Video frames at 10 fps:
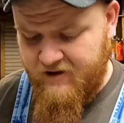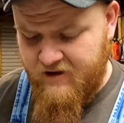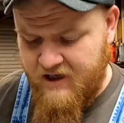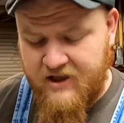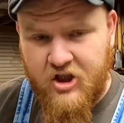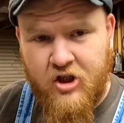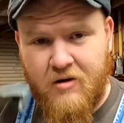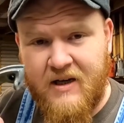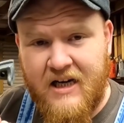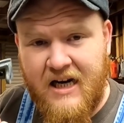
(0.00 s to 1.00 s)
All right, this should
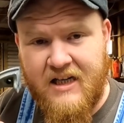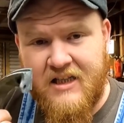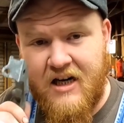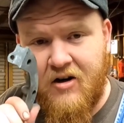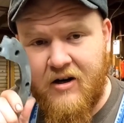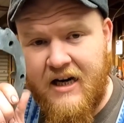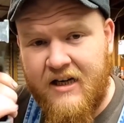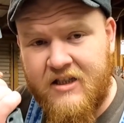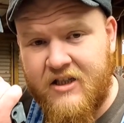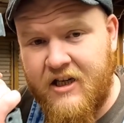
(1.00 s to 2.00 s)
have been cast iron,
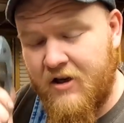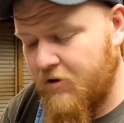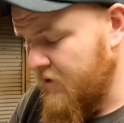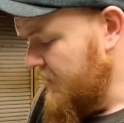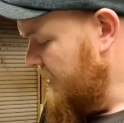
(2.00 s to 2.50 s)
cast steel,